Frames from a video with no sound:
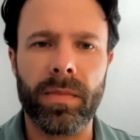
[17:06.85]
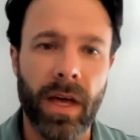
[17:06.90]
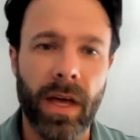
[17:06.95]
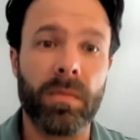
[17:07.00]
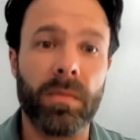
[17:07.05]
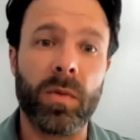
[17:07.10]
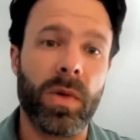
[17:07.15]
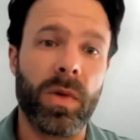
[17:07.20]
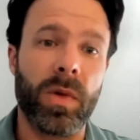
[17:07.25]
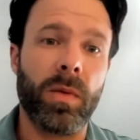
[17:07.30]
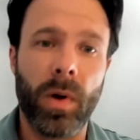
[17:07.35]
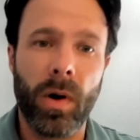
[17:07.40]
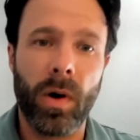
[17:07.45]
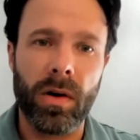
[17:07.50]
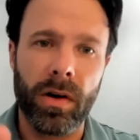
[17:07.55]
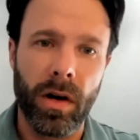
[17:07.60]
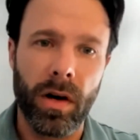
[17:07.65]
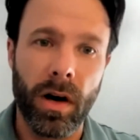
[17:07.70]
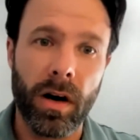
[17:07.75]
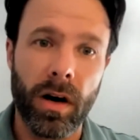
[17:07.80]
them to be
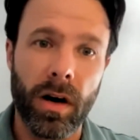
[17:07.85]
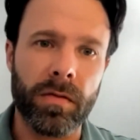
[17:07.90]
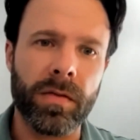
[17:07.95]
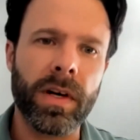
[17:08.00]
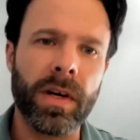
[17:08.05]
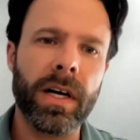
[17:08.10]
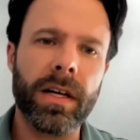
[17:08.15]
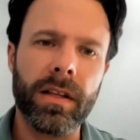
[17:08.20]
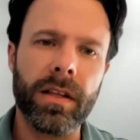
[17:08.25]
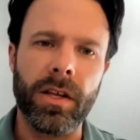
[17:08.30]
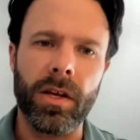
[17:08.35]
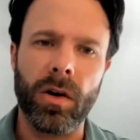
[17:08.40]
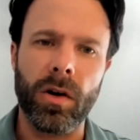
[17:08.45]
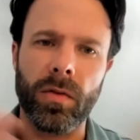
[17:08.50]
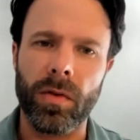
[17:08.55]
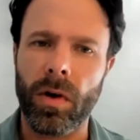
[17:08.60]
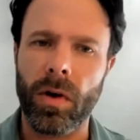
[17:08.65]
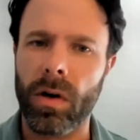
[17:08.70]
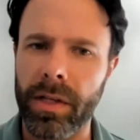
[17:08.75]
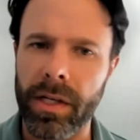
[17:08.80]
part of the
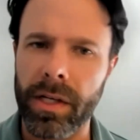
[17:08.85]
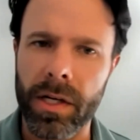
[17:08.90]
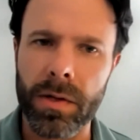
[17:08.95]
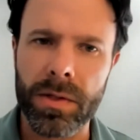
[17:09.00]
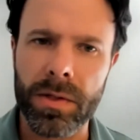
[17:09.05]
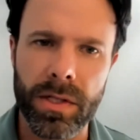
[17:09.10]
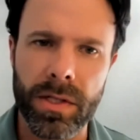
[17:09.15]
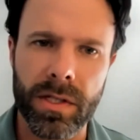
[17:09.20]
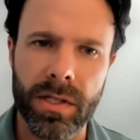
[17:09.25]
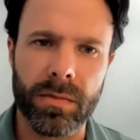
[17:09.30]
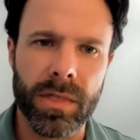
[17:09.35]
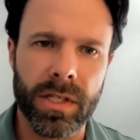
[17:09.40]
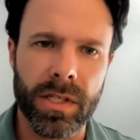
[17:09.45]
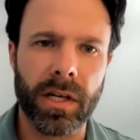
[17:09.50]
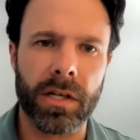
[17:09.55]
overall ecosystem,